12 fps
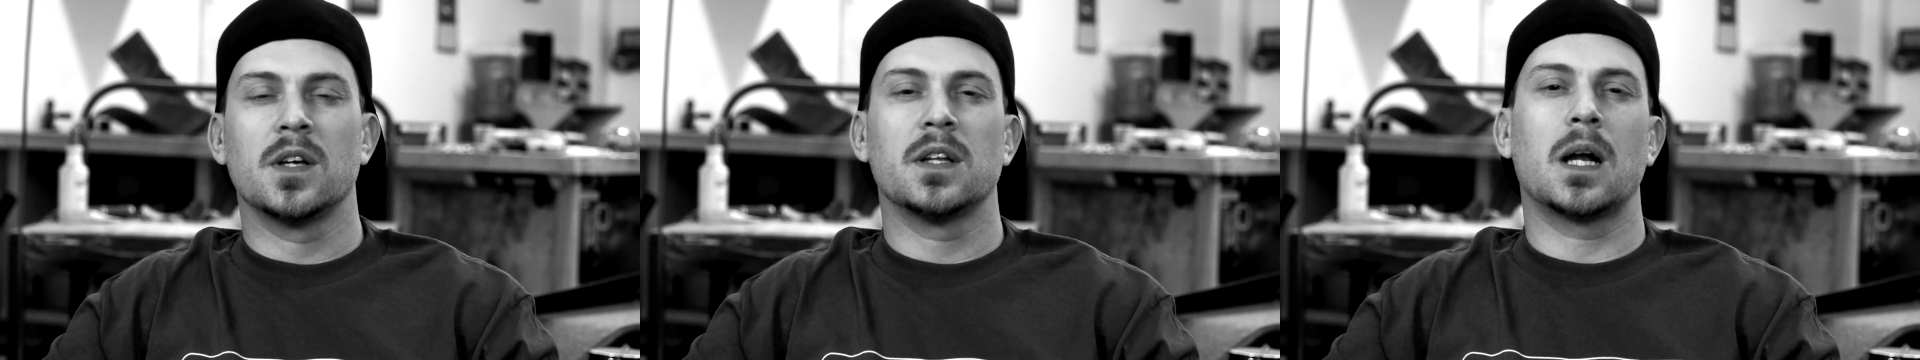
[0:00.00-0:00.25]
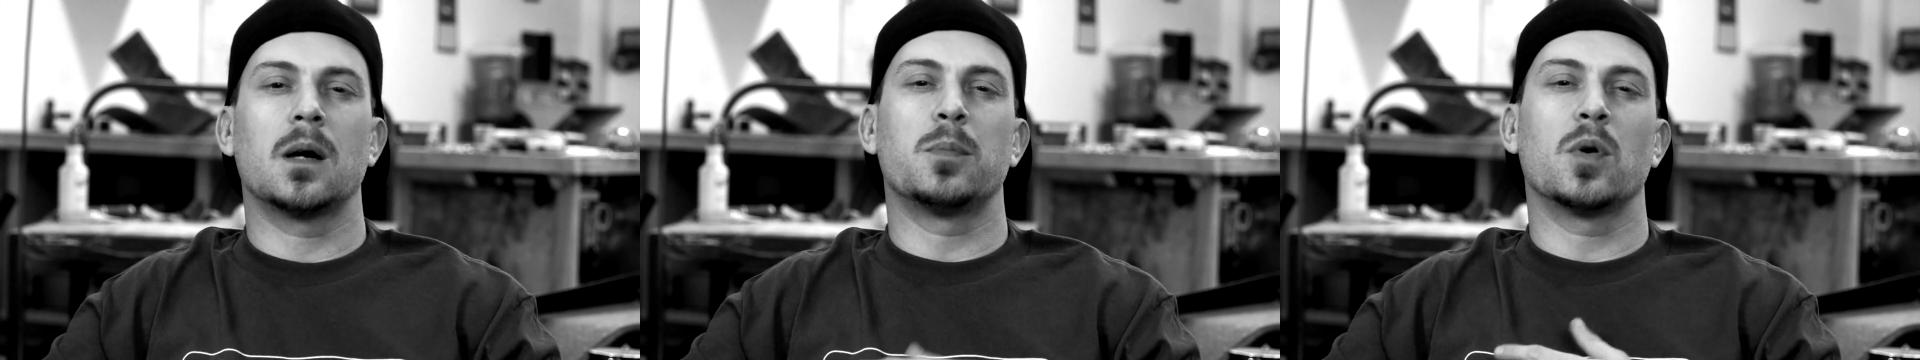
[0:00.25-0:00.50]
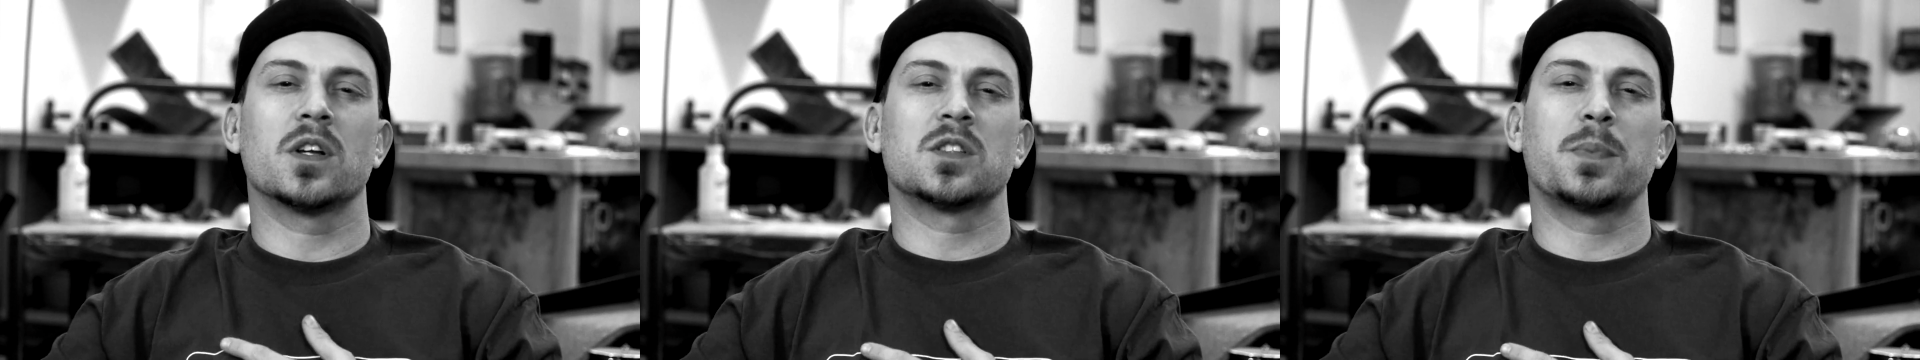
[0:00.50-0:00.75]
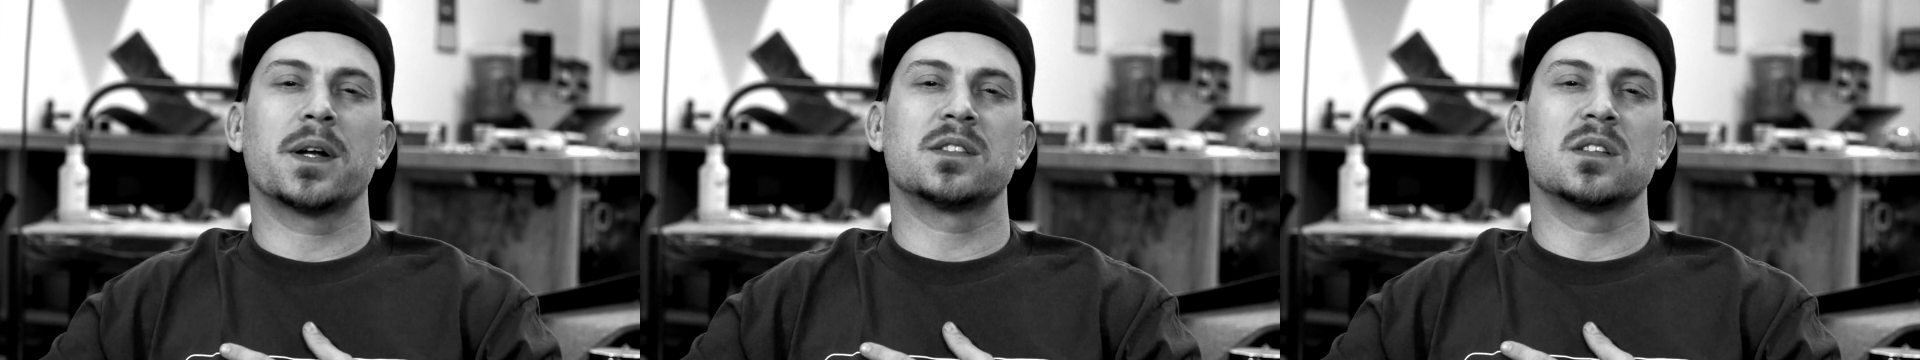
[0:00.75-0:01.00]
The Airport
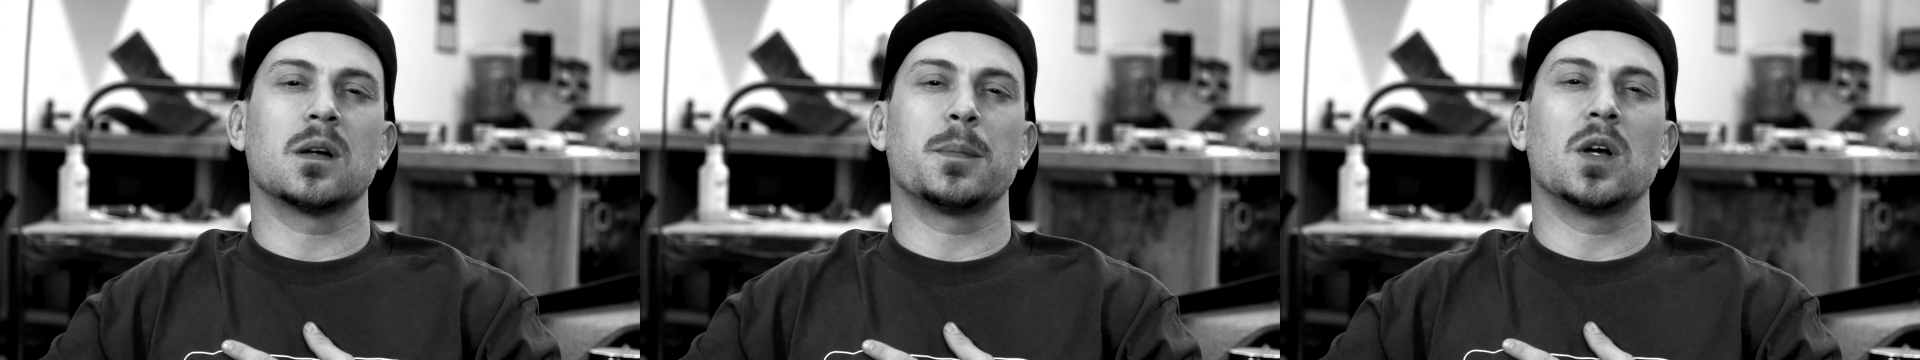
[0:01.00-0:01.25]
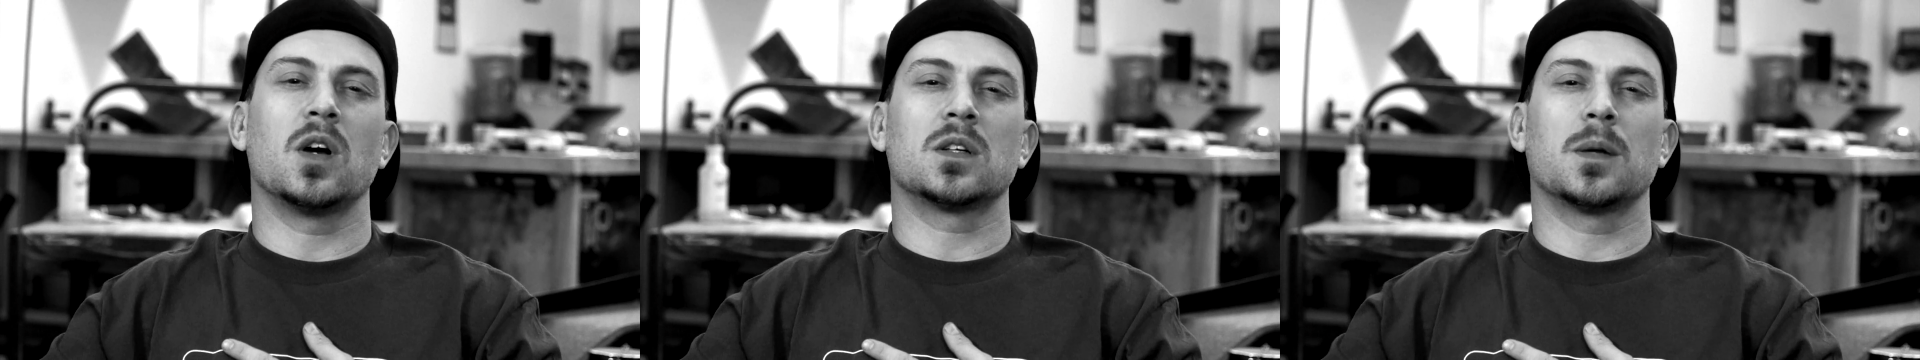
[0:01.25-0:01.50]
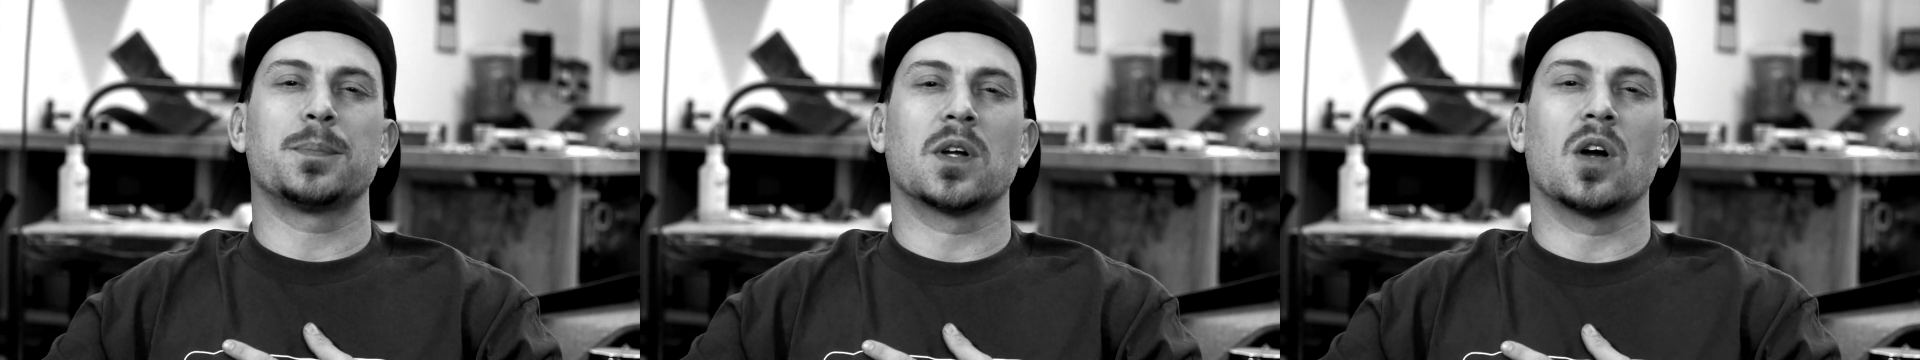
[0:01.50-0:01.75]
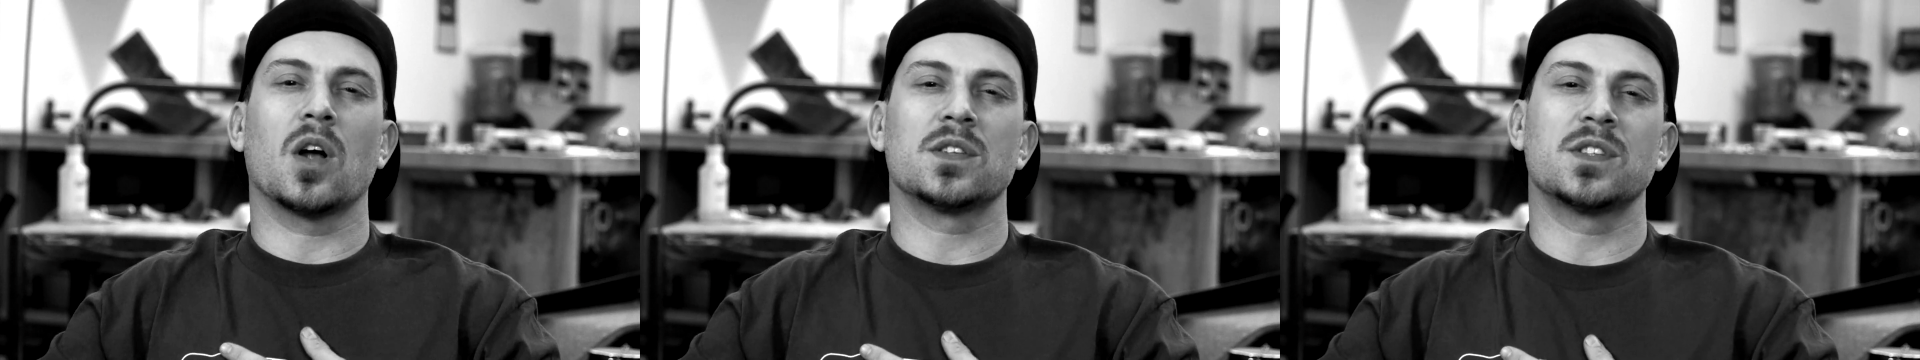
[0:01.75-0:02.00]
Express is going to be hooked up to
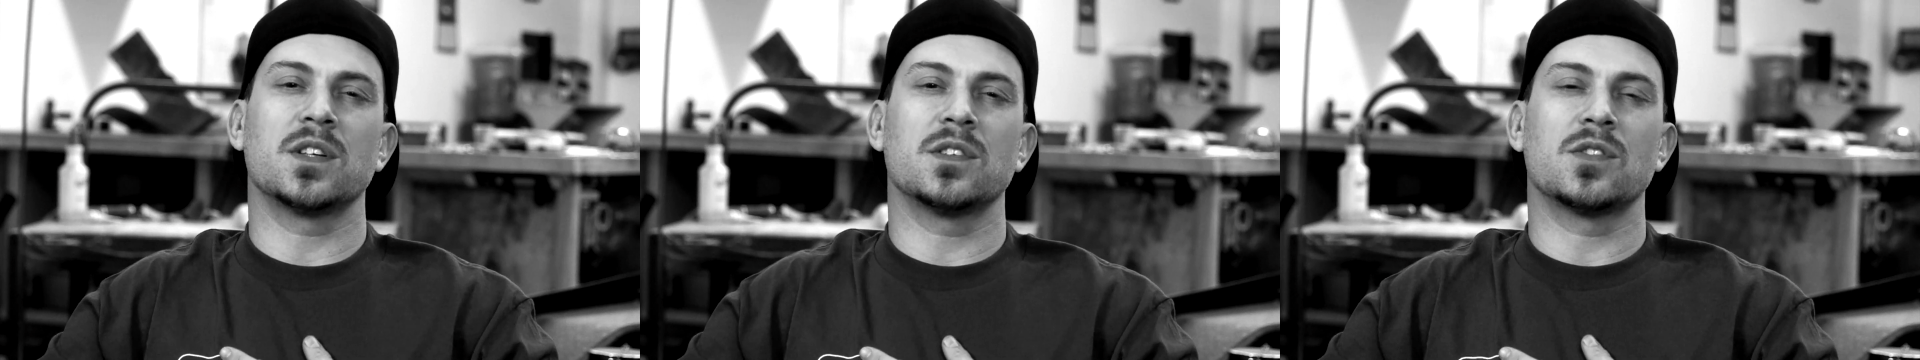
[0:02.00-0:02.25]
constant